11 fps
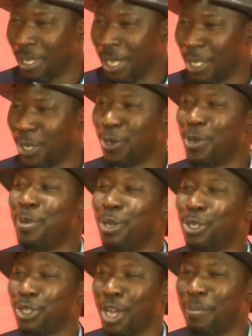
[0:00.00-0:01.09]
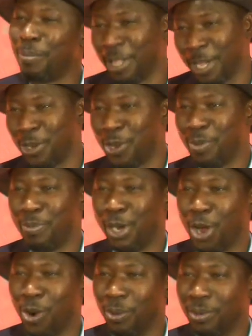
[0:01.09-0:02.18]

Are they going to be on top? Or are they going to be below?